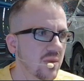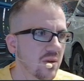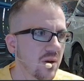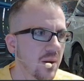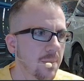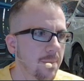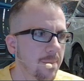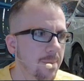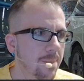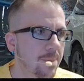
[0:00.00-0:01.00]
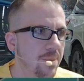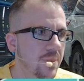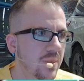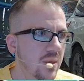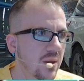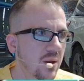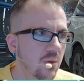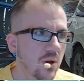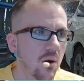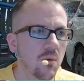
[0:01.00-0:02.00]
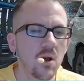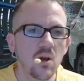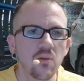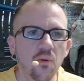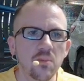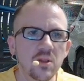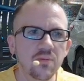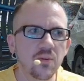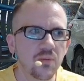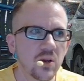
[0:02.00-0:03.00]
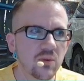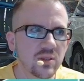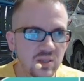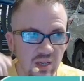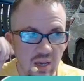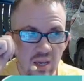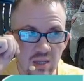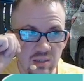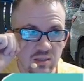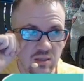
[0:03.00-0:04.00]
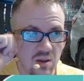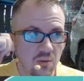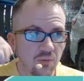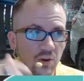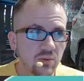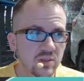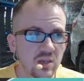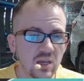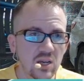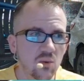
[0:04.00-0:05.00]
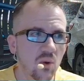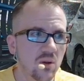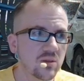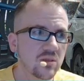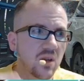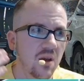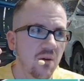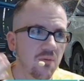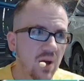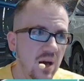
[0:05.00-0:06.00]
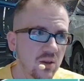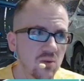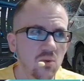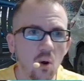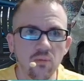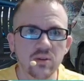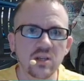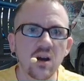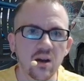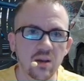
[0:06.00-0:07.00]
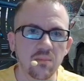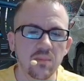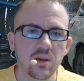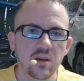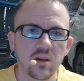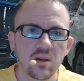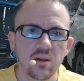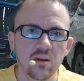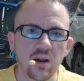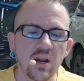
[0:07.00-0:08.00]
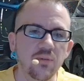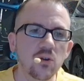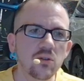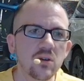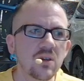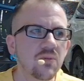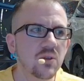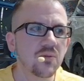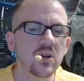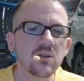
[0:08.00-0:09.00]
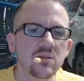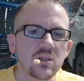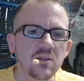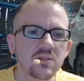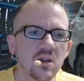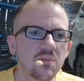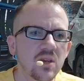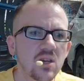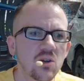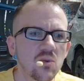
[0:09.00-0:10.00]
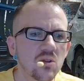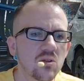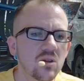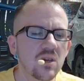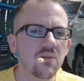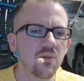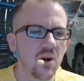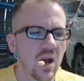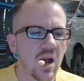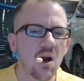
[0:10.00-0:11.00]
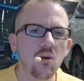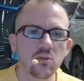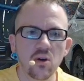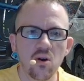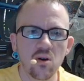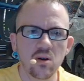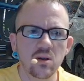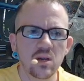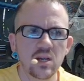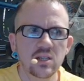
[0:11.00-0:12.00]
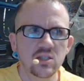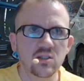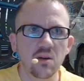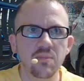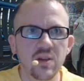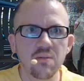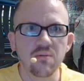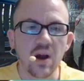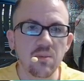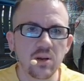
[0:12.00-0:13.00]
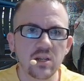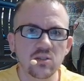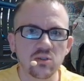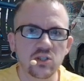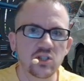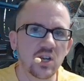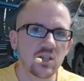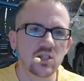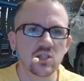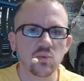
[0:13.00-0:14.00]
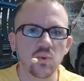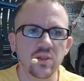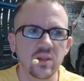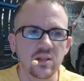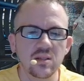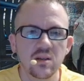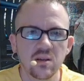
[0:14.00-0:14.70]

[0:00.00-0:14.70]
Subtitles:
All right, here we go. The formula for frequency is frequency equals value over time. All right, if you're looking for the frequency of something, you are looking for how long something vibrates or changes within